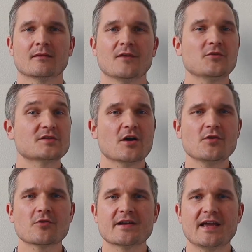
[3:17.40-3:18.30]
If you don't
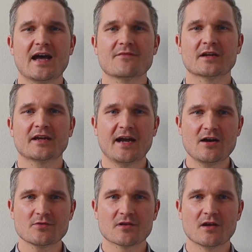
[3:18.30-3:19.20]
already have an
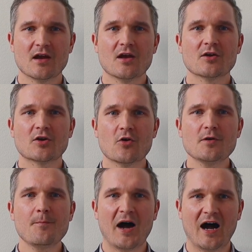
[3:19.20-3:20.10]
account, go to
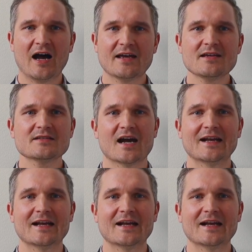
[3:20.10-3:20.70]
pie.eb.mil